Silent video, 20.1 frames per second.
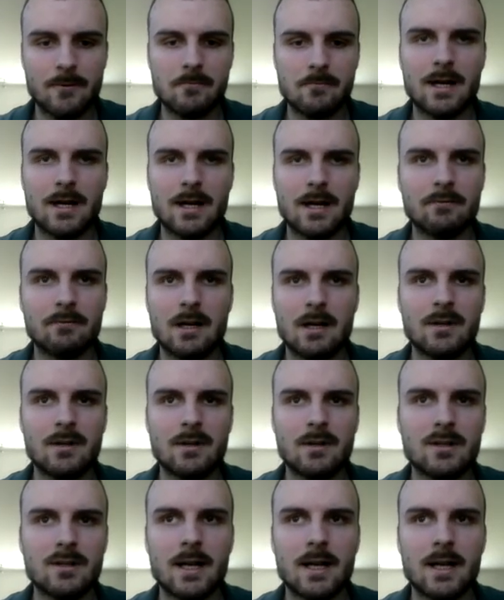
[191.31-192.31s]
I've
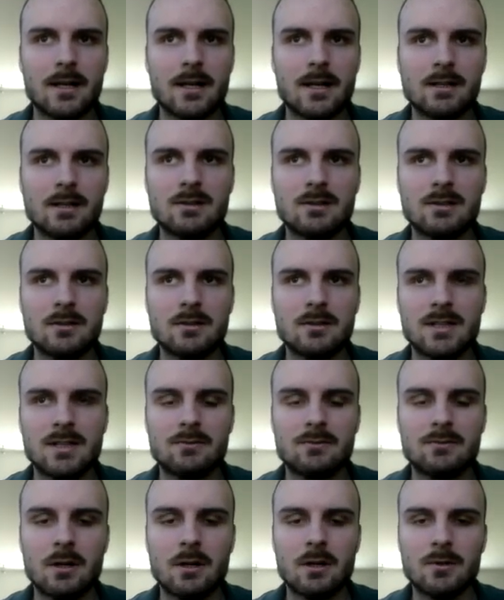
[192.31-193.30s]
never had any students have
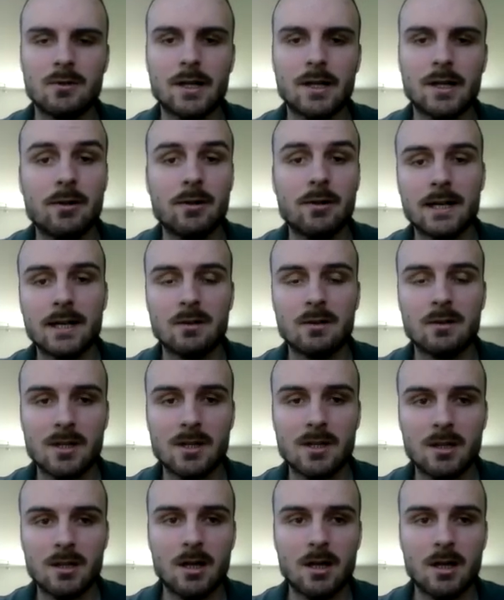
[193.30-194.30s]
trouble interacting with
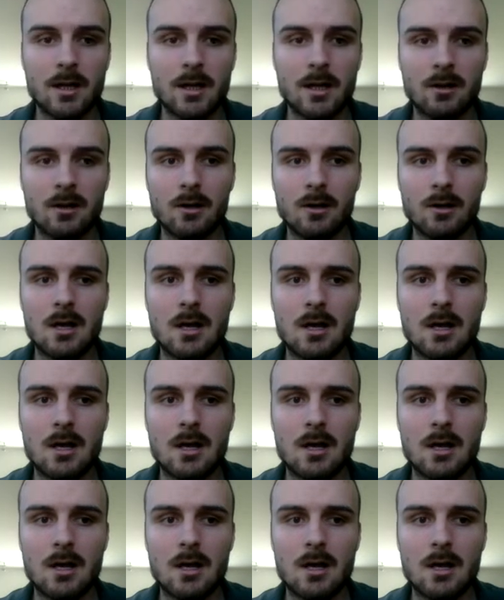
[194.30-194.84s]
Galah at all.